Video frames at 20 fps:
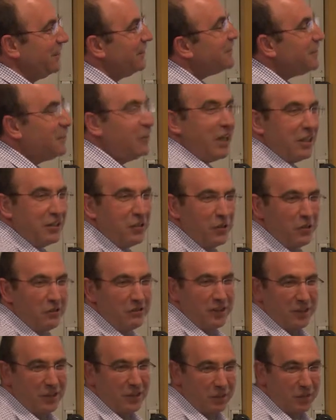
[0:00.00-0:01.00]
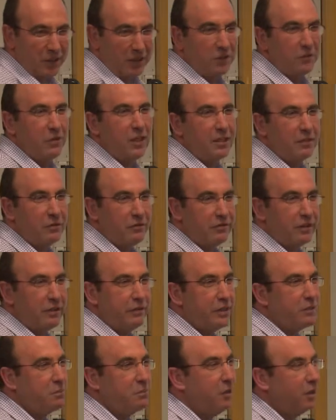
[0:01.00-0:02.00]
try to convince you to get to very
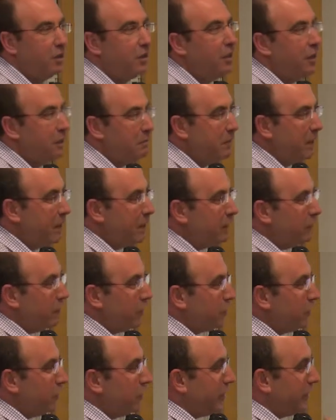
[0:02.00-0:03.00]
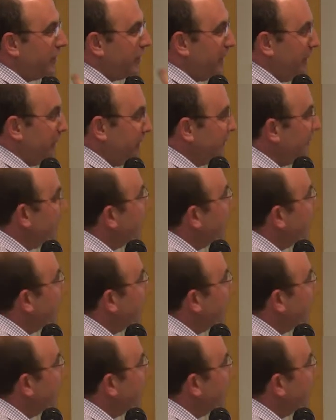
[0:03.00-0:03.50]
small building blocks, you can get